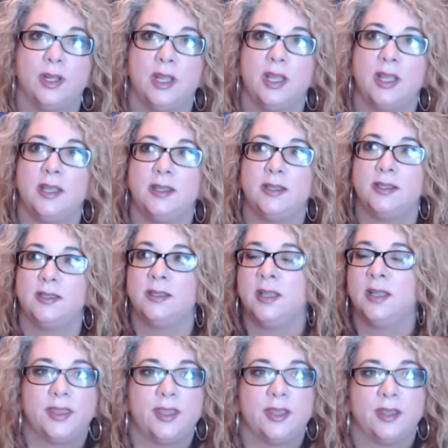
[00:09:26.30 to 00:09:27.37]
is
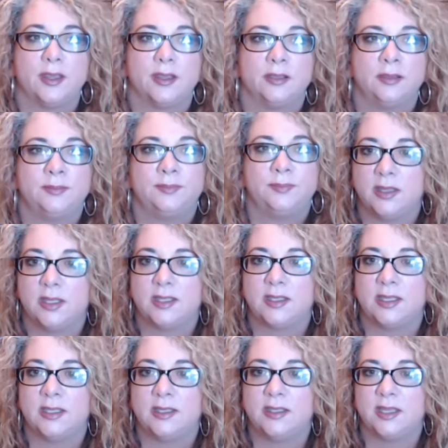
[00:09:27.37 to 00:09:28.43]
the
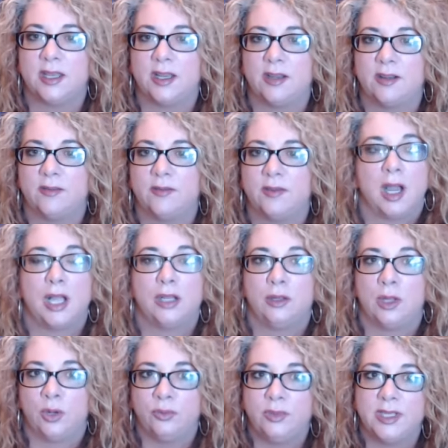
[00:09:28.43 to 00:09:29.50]
sense of
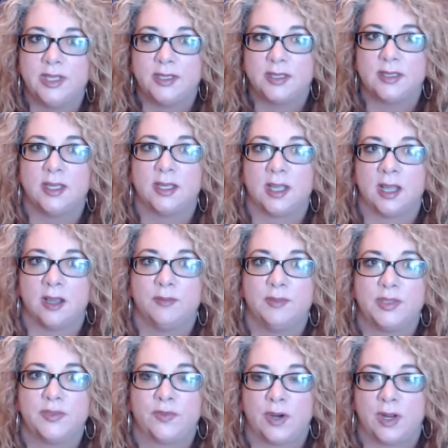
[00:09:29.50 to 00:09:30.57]
aloneness that comes
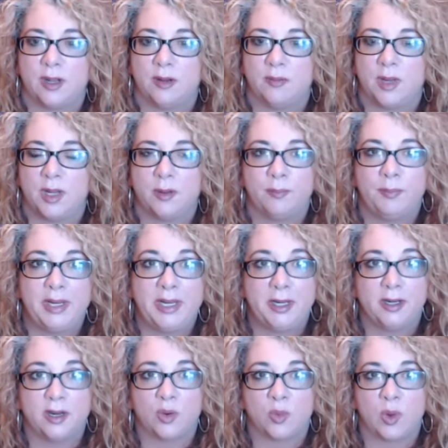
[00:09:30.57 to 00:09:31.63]
from being
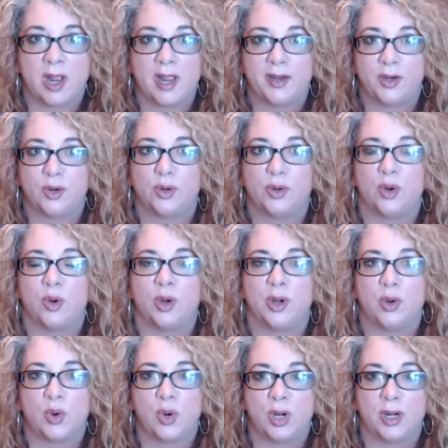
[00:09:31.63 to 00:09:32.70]
a writer or an
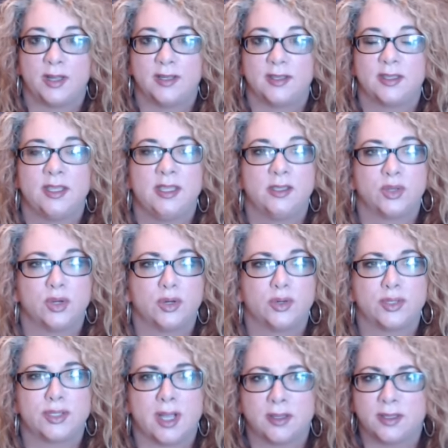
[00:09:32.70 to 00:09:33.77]
artist. These are
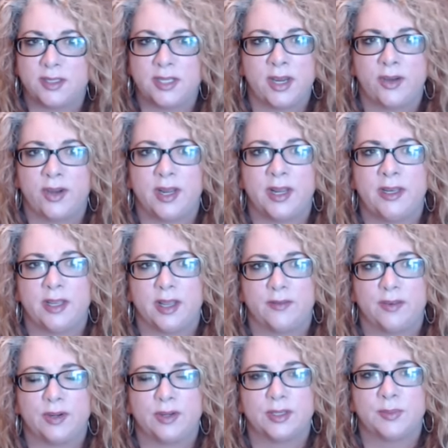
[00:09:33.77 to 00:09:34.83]
solitary
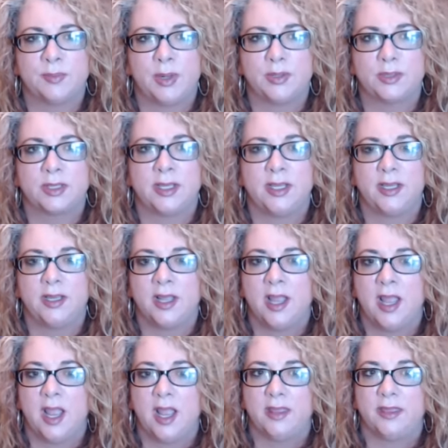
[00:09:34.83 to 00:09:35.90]
endeavors mostly
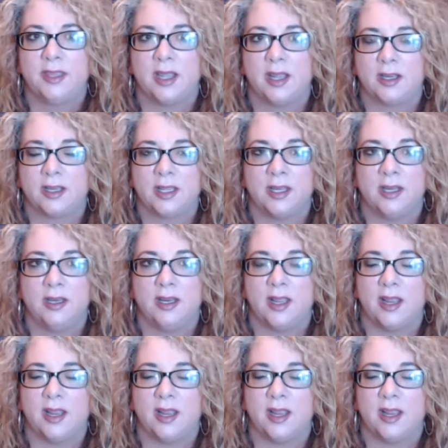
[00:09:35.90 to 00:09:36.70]
that can